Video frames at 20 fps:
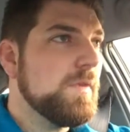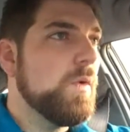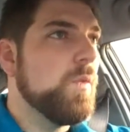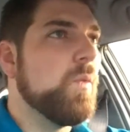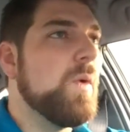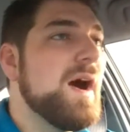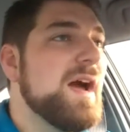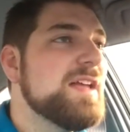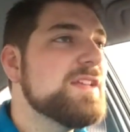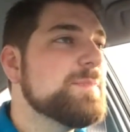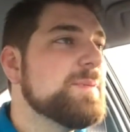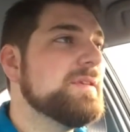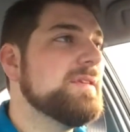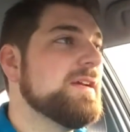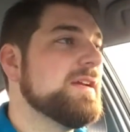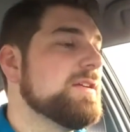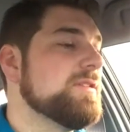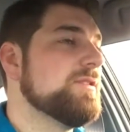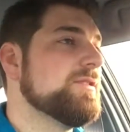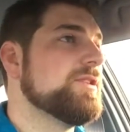why is
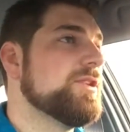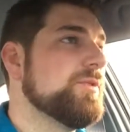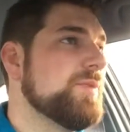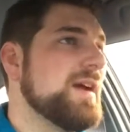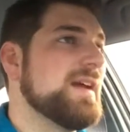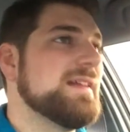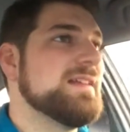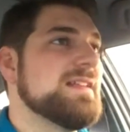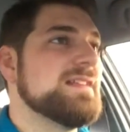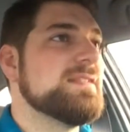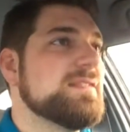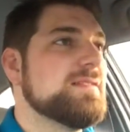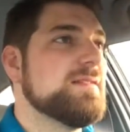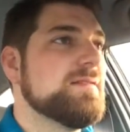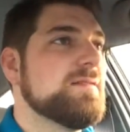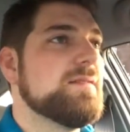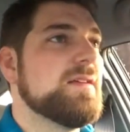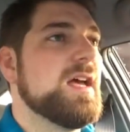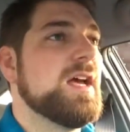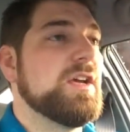political correctness
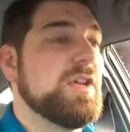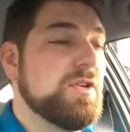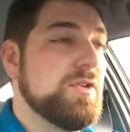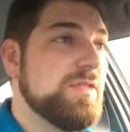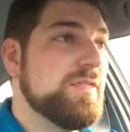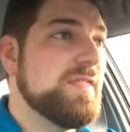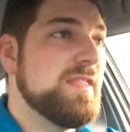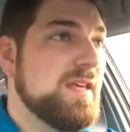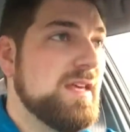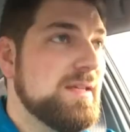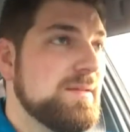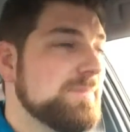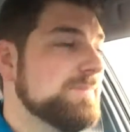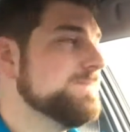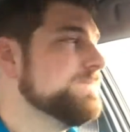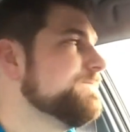a good thing?